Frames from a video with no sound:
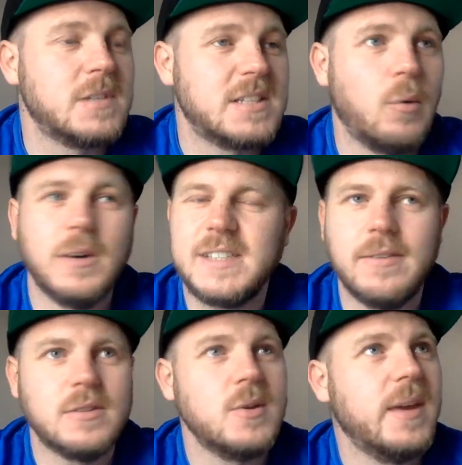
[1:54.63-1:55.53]
Always
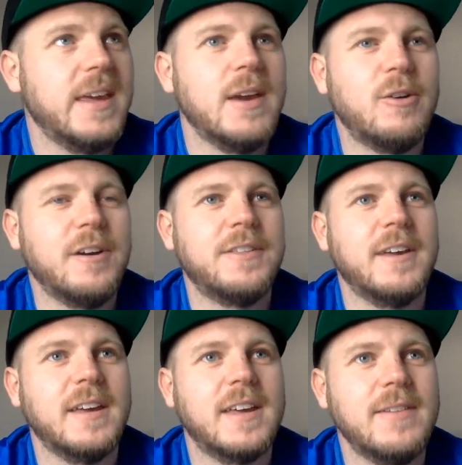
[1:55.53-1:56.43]
give it to a heel, I
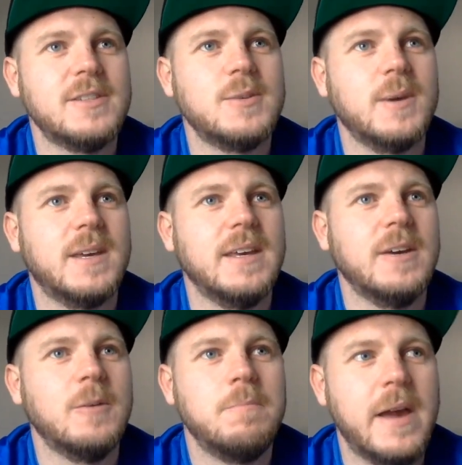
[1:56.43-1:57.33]
think. Give it to a
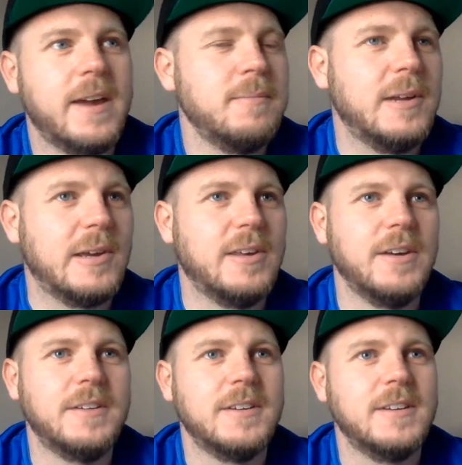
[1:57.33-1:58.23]
heel, make him look
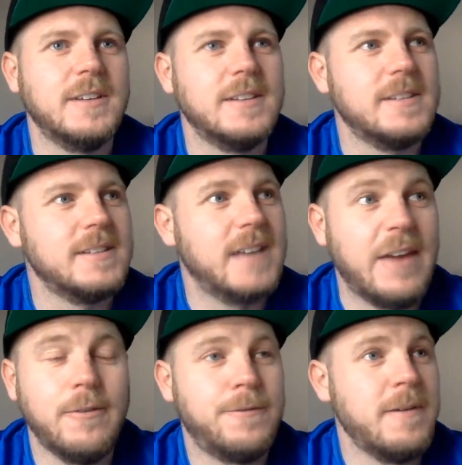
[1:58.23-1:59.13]
good.
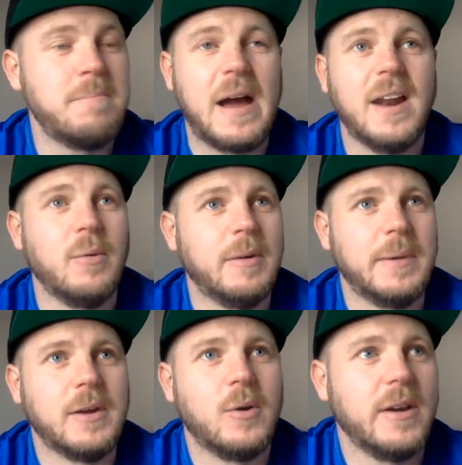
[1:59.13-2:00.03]
Even Finn Balor would have
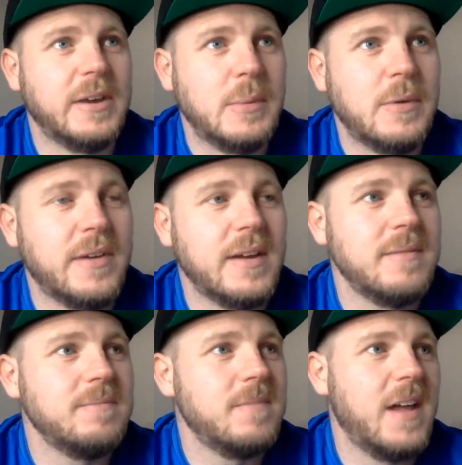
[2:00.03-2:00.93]
been quite good with it.
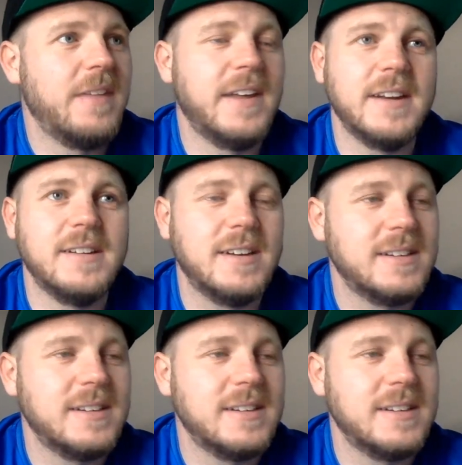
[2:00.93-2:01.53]
And then